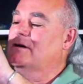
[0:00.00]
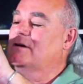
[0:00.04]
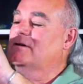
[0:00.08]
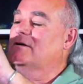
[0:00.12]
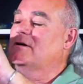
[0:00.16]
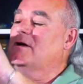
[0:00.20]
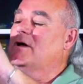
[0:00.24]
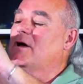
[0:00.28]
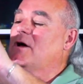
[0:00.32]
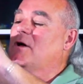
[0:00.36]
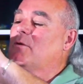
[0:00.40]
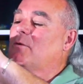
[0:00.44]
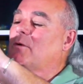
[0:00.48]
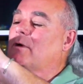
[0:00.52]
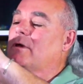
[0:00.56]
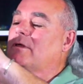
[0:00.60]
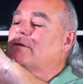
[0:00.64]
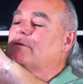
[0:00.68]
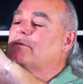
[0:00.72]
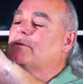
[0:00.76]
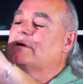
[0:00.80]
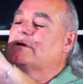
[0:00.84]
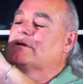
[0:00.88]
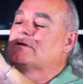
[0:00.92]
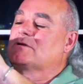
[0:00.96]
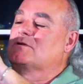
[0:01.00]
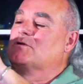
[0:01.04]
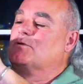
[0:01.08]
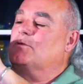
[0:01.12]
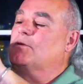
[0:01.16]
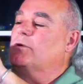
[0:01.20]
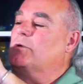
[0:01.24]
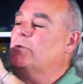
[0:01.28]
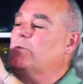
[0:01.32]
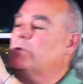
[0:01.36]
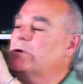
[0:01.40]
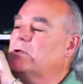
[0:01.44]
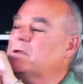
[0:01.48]
Now, one of the reasons
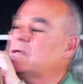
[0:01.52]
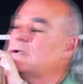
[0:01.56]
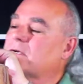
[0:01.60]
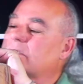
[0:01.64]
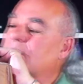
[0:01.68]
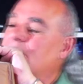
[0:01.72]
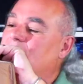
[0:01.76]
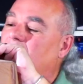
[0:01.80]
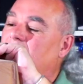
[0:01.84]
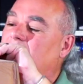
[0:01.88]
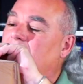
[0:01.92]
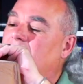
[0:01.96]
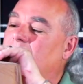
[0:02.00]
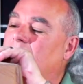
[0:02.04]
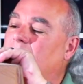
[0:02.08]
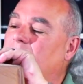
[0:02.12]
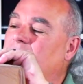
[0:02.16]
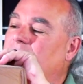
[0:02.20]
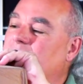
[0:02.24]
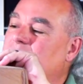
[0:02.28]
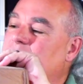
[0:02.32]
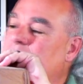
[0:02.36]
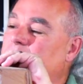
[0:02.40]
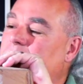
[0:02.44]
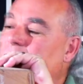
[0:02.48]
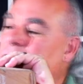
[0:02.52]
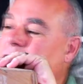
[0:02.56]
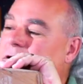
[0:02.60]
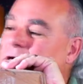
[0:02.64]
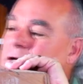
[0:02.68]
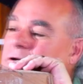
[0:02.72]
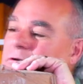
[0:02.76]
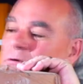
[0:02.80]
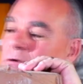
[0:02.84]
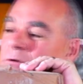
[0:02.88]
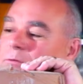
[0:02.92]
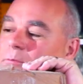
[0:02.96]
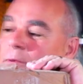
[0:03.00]
we're really excited about this
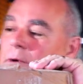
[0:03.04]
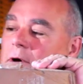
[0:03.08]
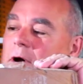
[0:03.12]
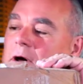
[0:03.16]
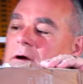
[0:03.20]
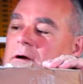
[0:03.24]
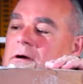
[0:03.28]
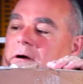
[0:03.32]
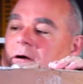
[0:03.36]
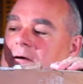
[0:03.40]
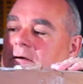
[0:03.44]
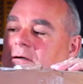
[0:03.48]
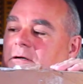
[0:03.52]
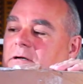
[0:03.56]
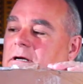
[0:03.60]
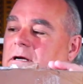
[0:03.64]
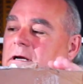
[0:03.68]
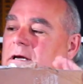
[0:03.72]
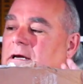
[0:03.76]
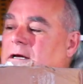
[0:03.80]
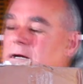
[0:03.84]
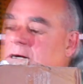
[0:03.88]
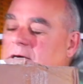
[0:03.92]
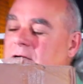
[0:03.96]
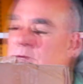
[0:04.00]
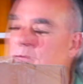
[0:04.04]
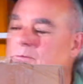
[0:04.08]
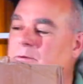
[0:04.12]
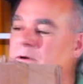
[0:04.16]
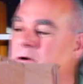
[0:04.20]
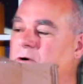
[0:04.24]
particular product is